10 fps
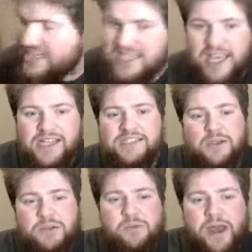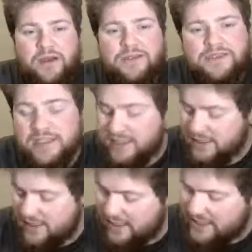Kid King sounds better, doesn't it?
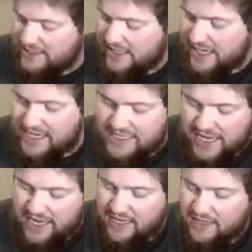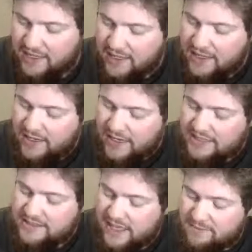Is it Kid King?
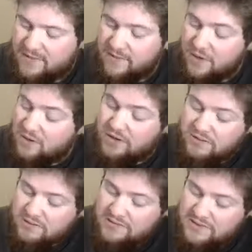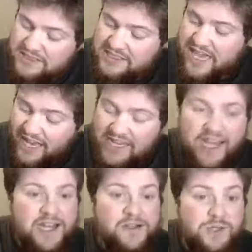Yes, no, it's King
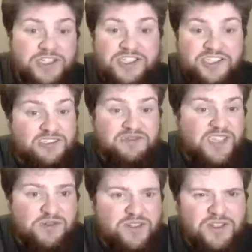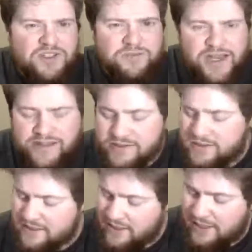Kid, which doesn't sound as good to my
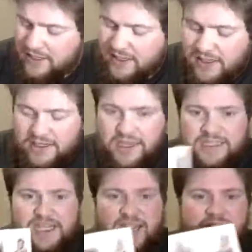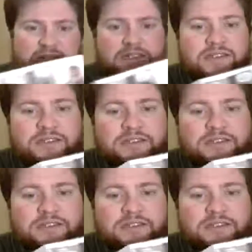ears. Kid King,